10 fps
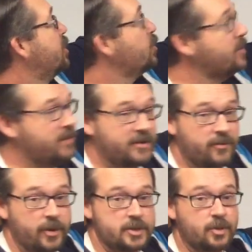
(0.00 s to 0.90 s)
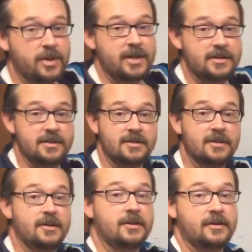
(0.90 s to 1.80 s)
the derivative for each one of these
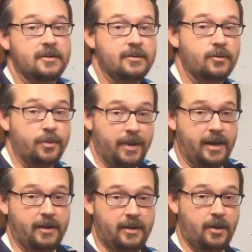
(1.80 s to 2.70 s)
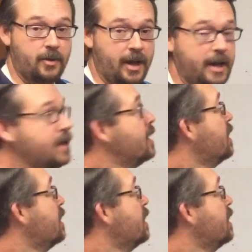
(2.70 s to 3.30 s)
would be. Okay?